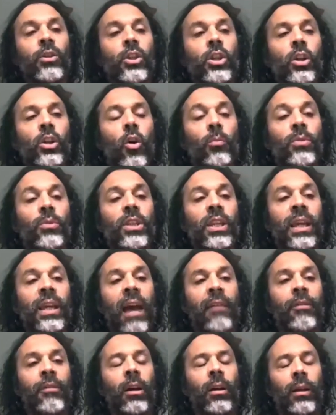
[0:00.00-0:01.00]
come
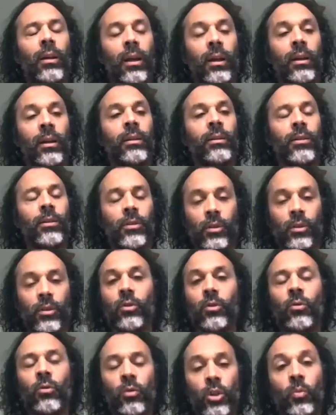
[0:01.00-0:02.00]
together and
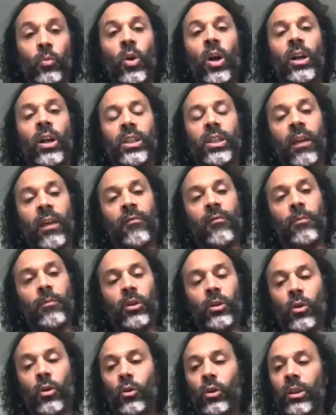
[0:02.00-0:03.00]
to work together
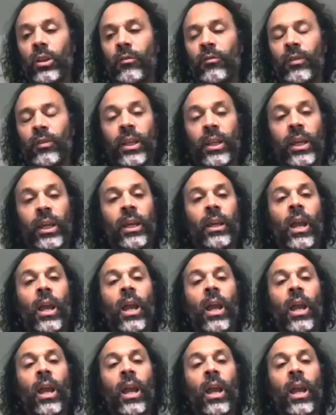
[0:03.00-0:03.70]
productively,